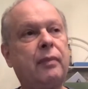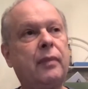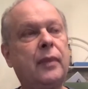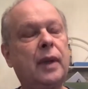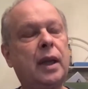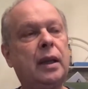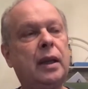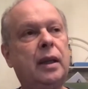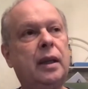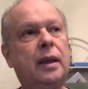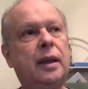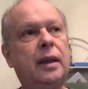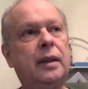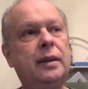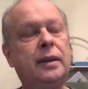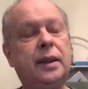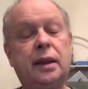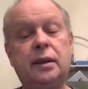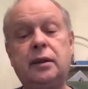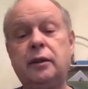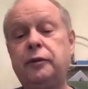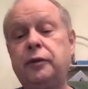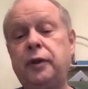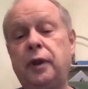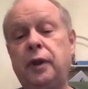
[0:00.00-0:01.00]
uh, Doctor
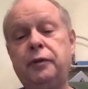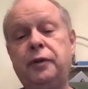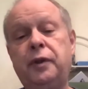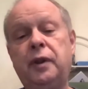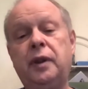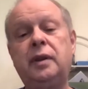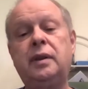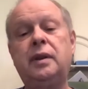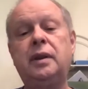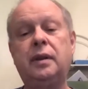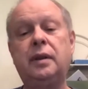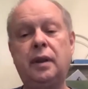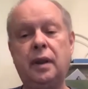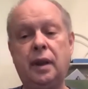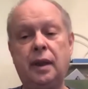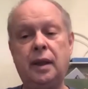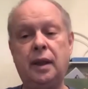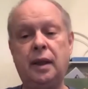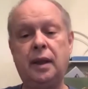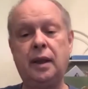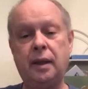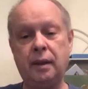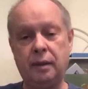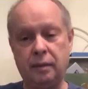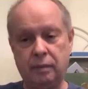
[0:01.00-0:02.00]
Fulford,
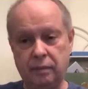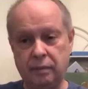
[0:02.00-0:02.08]
uh,